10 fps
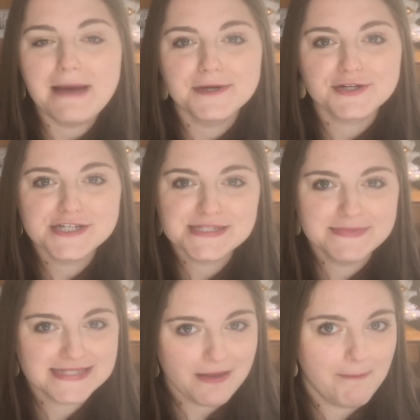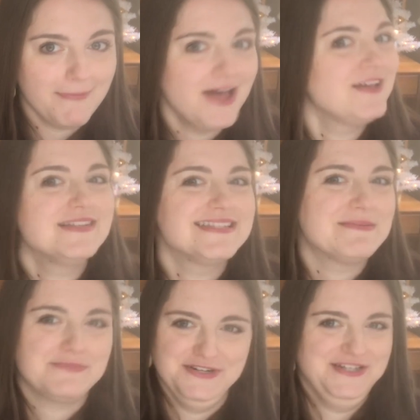Christmas mugs
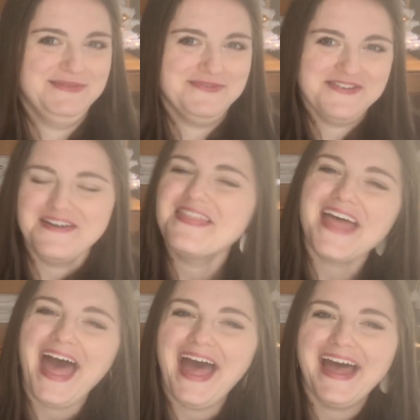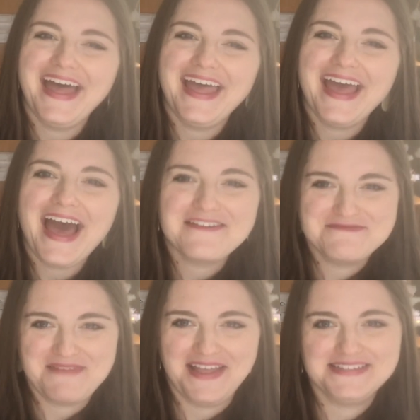printable that I have
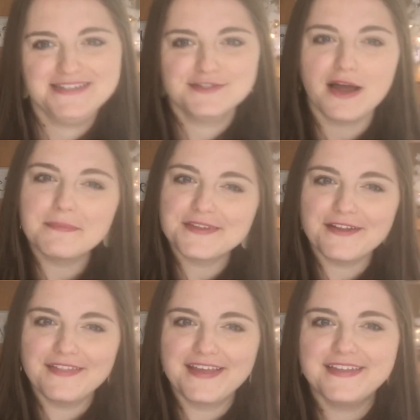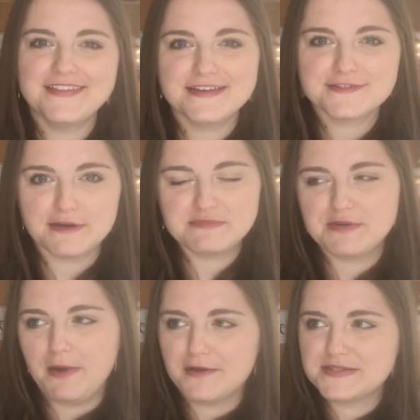in my Etsy shop that I'll link in the
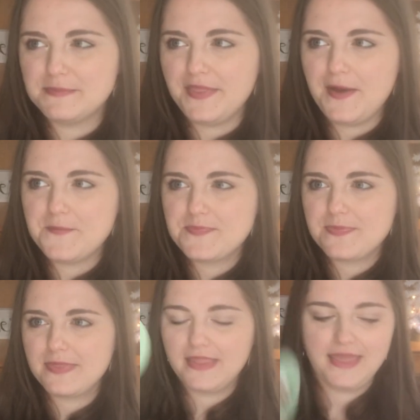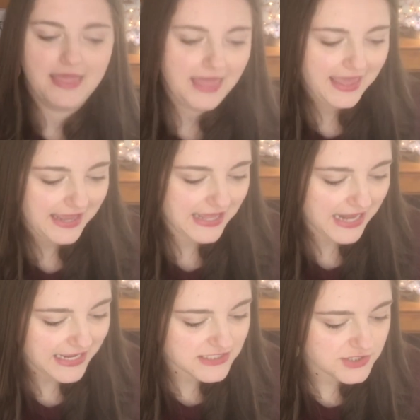description box below.
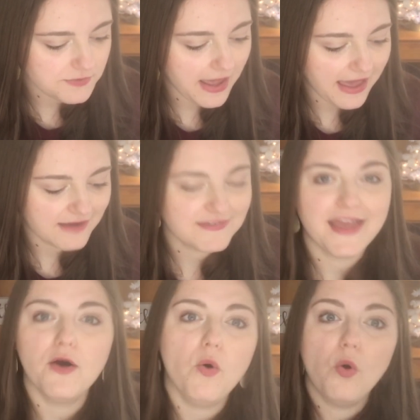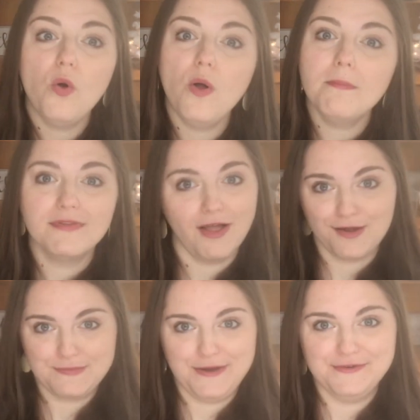And I do have a whole
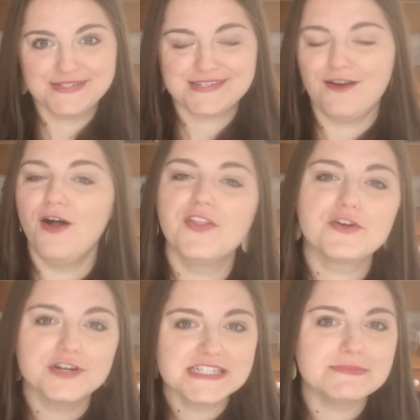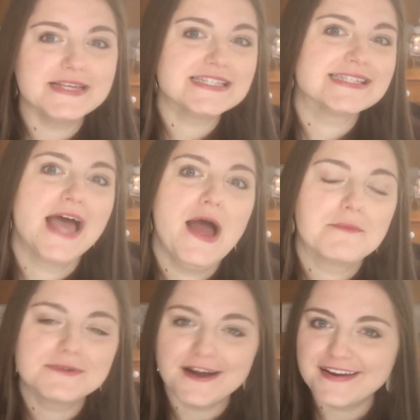blog post called Christmas
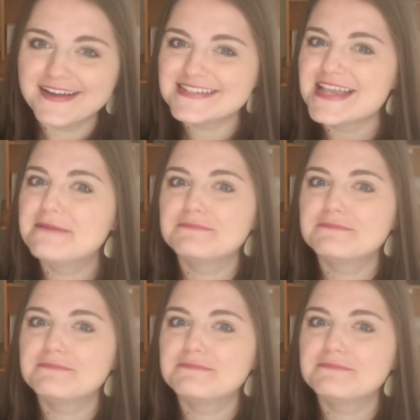Products and